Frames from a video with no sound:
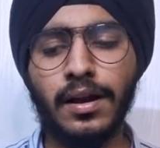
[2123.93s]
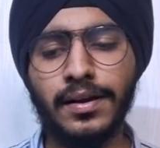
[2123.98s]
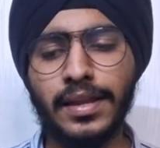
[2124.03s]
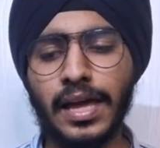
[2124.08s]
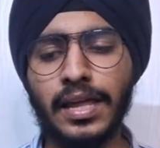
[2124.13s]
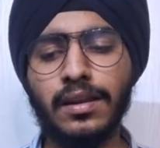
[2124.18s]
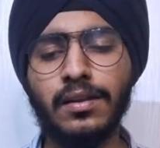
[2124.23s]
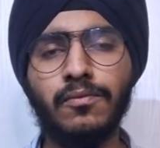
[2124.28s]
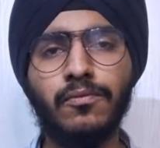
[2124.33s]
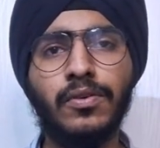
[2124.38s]

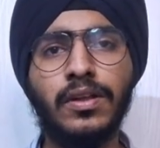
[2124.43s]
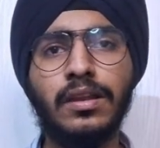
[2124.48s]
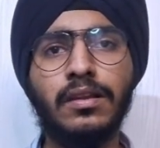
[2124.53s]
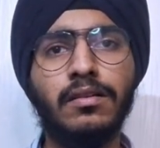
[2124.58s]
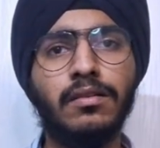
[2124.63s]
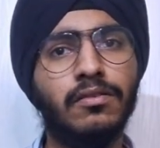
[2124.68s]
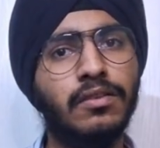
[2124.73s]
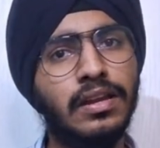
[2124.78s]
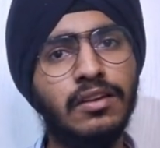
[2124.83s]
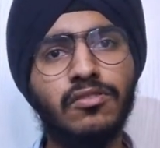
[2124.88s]
10
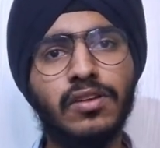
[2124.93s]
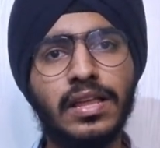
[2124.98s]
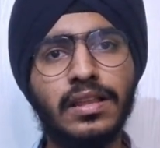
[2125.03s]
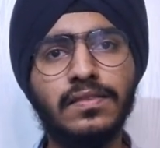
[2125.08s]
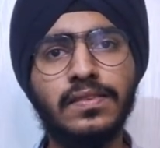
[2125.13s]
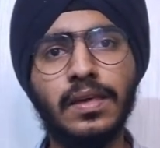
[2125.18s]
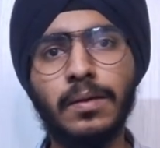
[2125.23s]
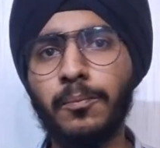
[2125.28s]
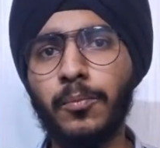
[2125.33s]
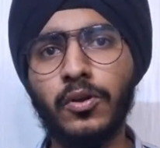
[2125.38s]
will retry the
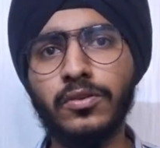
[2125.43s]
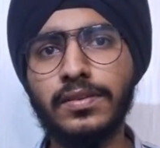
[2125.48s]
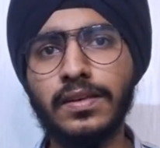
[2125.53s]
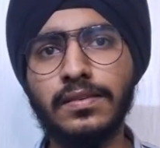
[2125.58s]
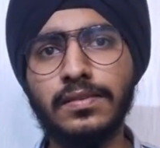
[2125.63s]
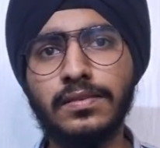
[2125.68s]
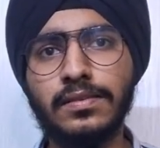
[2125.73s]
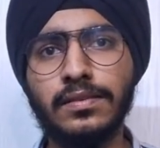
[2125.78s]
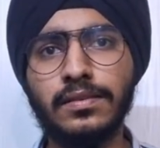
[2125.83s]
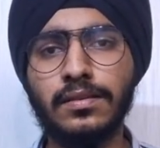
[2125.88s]
same
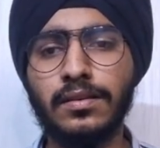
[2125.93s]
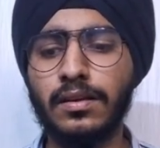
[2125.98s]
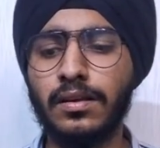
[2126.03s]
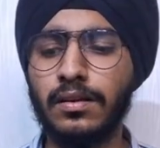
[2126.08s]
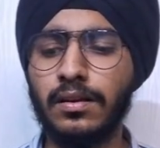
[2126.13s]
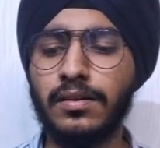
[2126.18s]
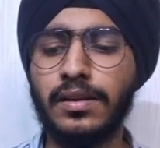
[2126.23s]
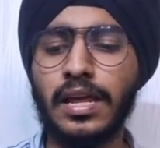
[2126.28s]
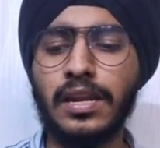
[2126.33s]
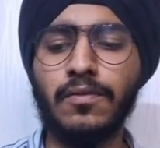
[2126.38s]
process.
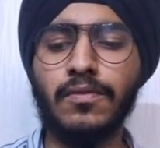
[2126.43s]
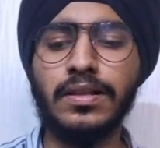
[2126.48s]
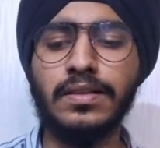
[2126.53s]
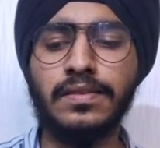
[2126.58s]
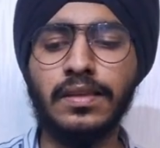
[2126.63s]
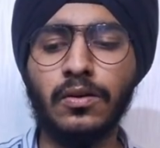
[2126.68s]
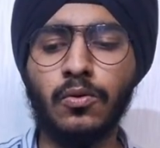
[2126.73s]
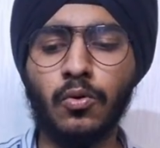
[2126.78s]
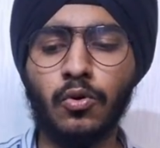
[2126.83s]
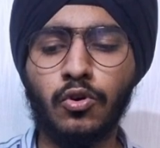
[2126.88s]
10 will
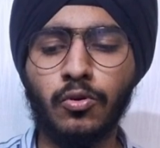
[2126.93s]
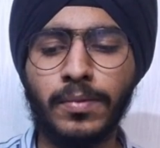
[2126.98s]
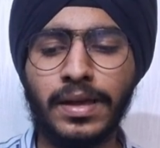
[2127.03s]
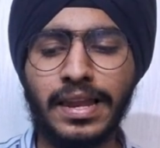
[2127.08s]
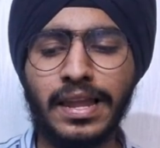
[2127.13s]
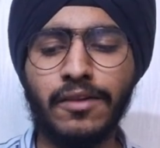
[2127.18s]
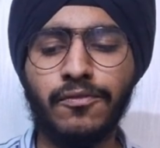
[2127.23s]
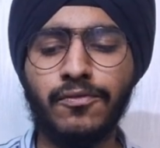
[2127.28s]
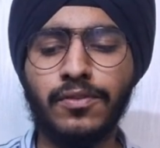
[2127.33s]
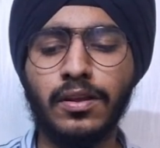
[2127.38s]
say go to my
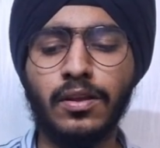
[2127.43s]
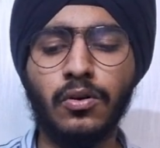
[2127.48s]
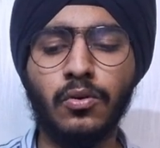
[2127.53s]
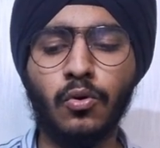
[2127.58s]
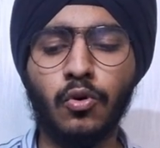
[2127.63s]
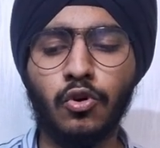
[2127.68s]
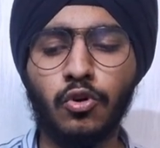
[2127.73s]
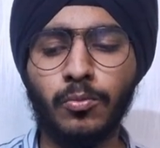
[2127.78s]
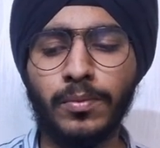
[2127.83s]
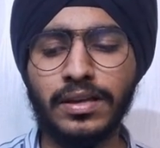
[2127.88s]
left,
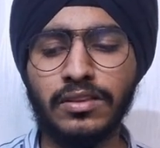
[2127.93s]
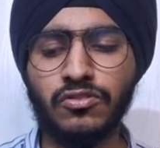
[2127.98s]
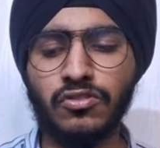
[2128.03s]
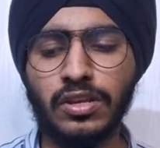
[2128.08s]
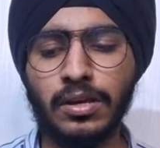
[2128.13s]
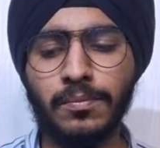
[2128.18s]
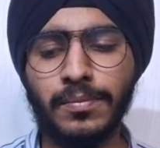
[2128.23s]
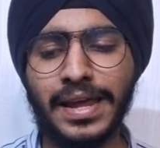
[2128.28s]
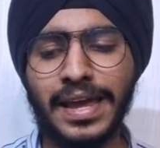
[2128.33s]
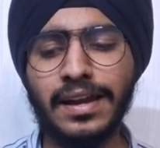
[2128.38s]
go to my
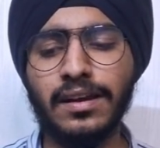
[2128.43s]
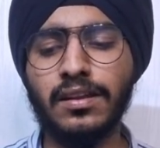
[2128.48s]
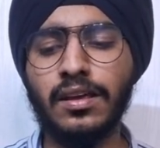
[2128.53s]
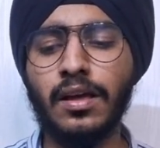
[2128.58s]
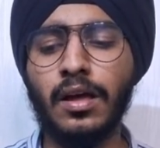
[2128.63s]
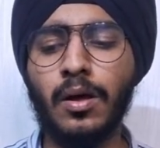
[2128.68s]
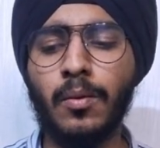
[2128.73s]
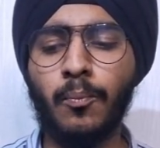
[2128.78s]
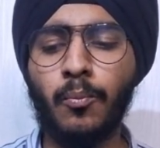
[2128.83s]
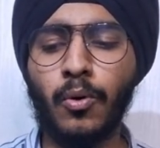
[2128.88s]
extreme right,
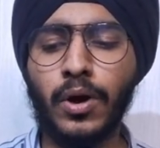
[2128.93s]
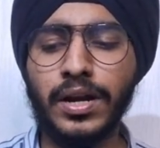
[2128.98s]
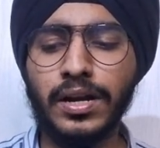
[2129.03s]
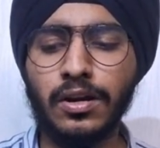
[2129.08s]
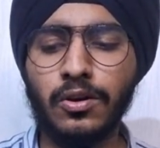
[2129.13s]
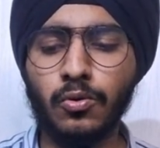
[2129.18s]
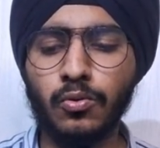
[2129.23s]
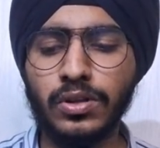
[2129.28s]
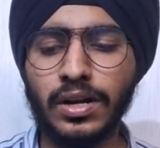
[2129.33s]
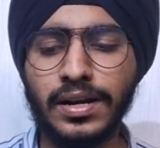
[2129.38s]
point
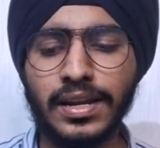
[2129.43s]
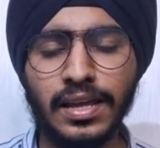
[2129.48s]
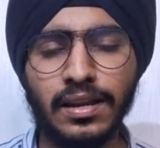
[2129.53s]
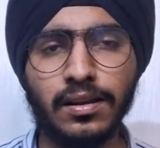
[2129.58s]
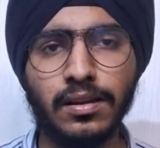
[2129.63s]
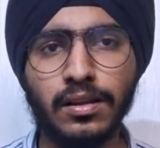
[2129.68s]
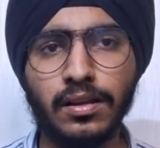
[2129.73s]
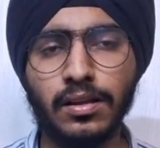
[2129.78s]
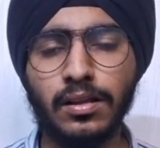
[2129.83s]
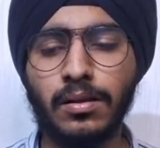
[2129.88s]
it to the
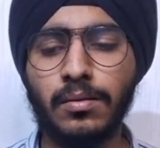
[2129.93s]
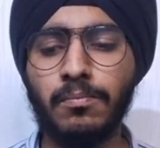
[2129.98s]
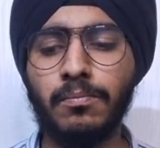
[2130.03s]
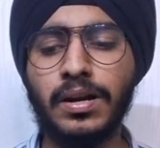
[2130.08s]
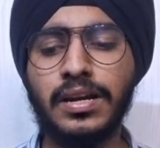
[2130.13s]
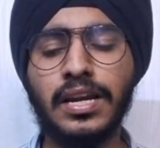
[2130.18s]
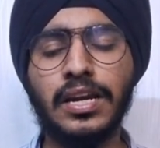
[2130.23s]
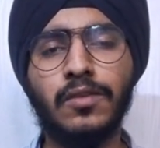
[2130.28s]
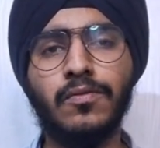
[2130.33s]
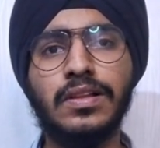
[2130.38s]
10.
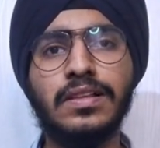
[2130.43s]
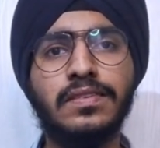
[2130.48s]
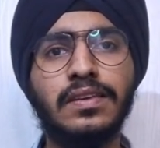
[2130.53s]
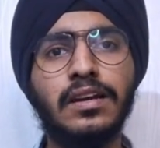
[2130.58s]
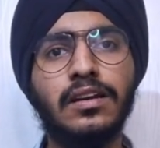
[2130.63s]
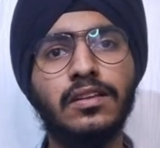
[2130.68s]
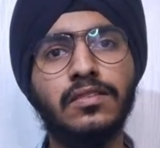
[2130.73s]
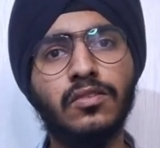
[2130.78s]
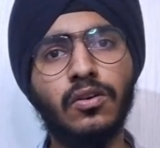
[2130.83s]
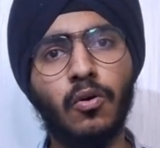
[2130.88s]
But it will say
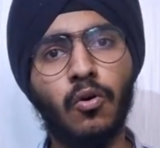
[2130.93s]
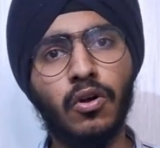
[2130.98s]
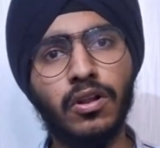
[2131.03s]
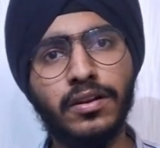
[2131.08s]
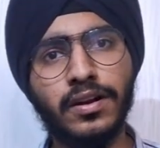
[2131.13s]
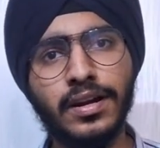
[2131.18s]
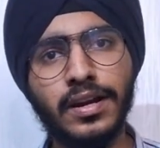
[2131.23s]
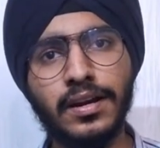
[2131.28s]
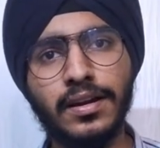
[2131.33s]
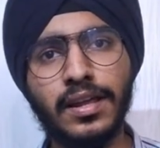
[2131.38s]
it is
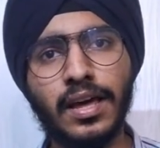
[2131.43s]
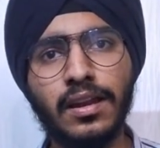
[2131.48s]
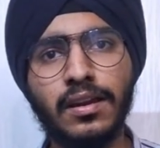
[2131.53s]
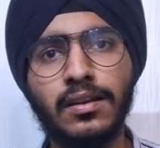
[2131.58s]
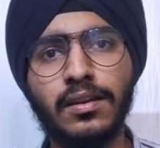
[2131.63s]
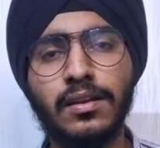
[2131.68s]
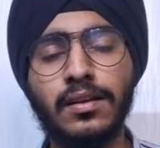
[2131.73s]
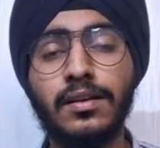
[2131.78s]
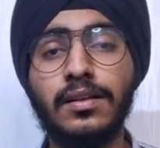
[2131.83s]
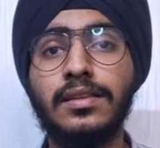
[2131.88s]
already done.